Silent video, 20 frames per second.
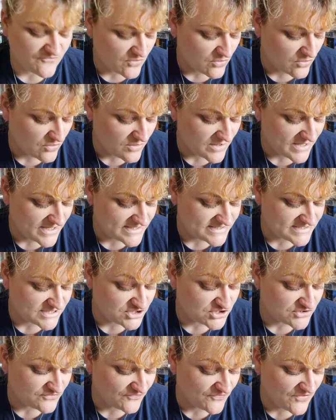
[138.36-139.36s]
4 is
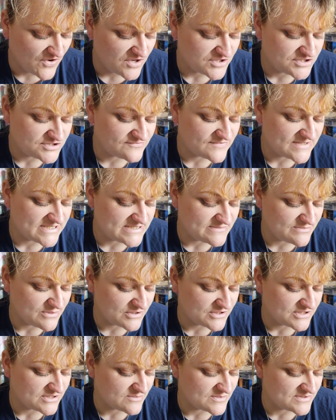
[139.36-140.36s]
Jafar to read a
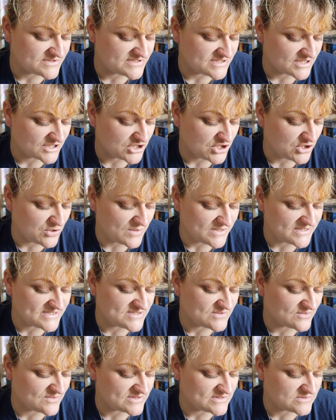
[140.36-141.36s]
book that will suck you
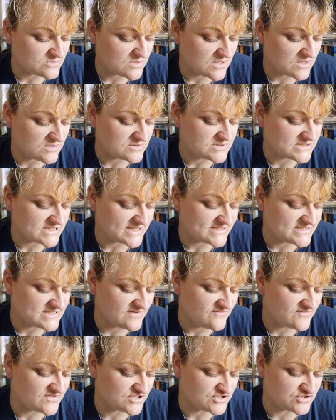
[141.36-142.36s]
into its world as
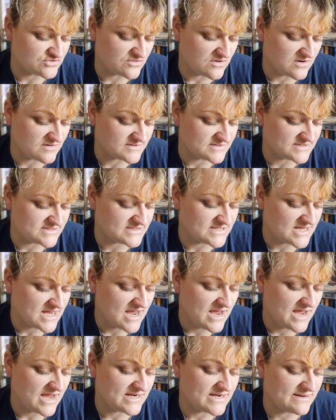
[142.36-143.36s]
if in a trance
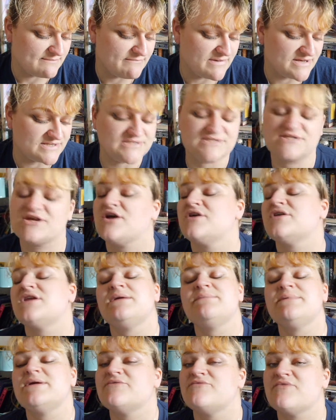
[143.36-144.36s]
and it must
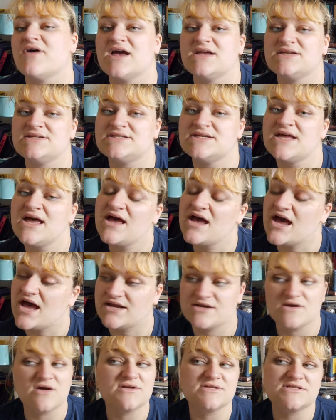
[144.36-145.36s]
only be read
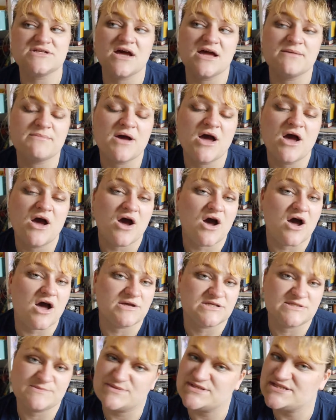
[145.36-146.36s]
at night time
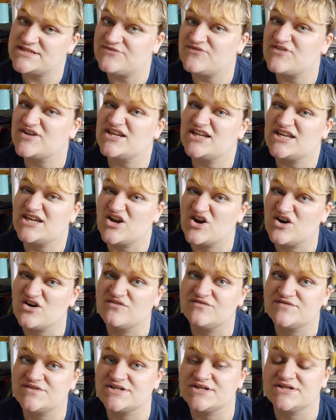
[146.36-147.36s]
specifically
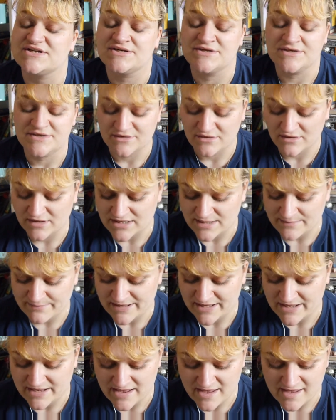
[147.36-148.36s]
after
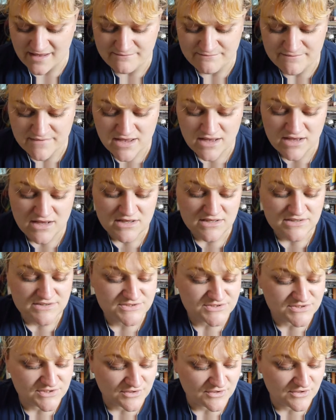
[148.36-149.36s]
9pm
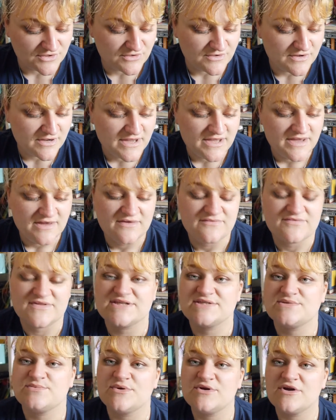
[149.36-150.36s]
so
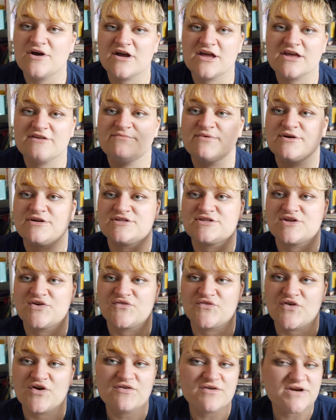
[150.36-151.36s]
this one I've put
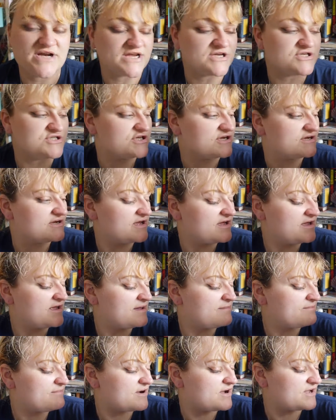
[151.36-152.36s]
Viral Nation
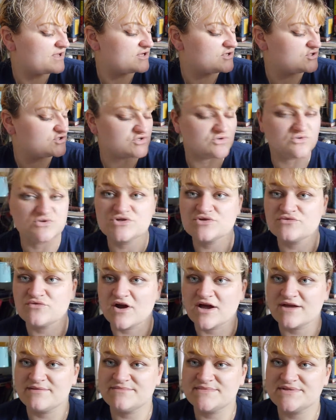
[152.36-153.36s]
by Shaunta
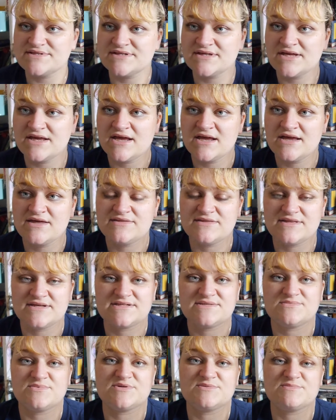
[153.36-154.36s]
Grimes
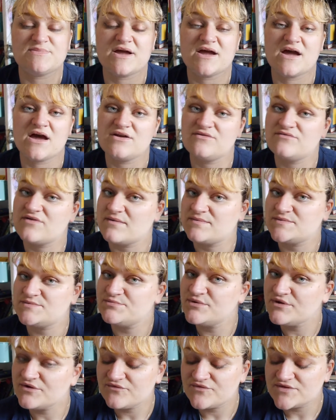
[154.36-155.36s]
this was my
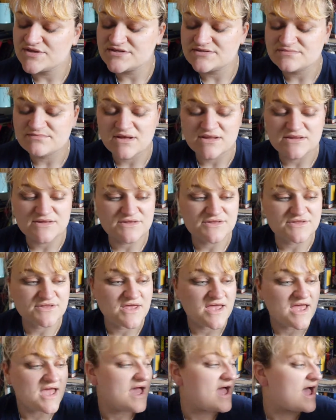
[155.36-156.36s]
unwrapped book for this
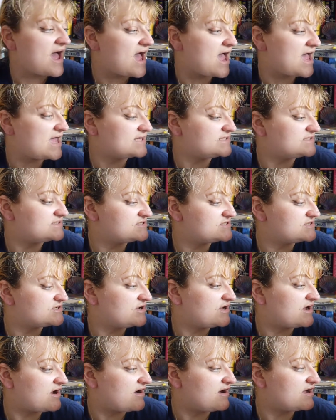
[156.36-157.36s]
month and
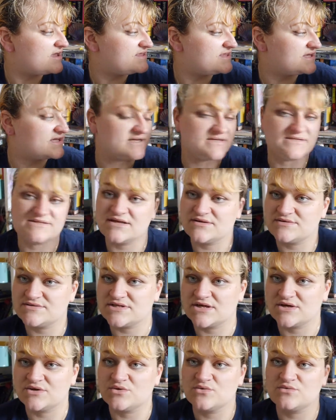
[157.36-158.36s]
I think it
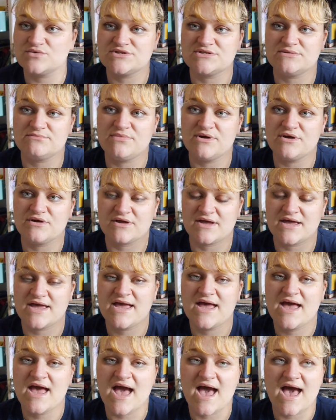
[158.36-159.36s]
sounds like an awesome book
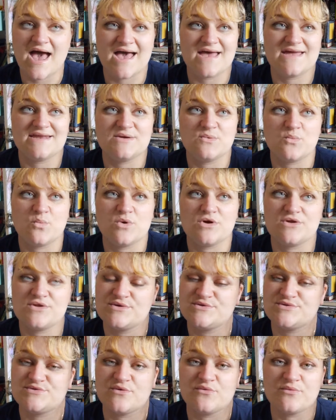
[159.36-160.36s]
and one of
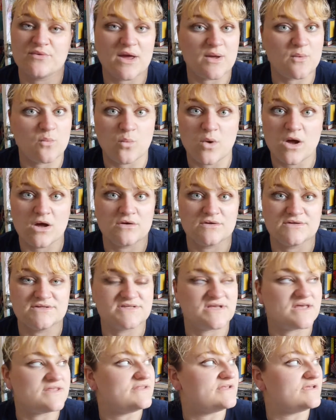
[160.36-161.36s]
those sort of like
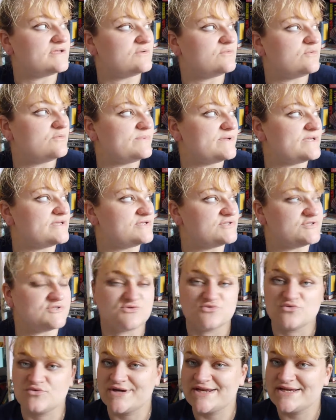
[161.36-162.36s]
worlds I think will be
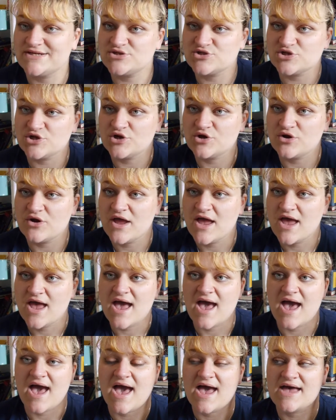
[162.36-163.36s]
just drawn into
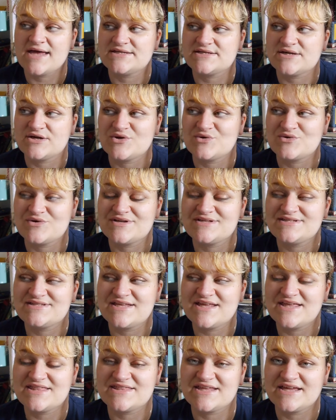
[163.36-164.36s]
and I
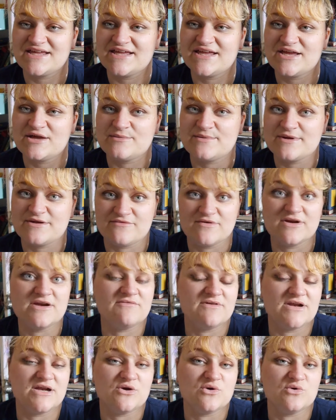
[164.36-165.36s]
honestly think it would be
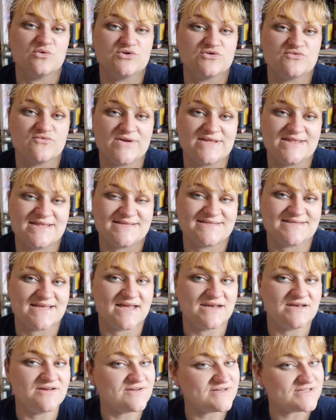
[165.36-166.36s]
really really cool to read this
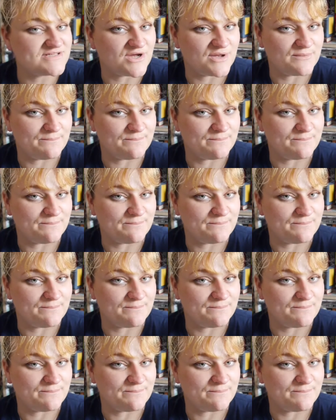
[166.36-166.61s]
at night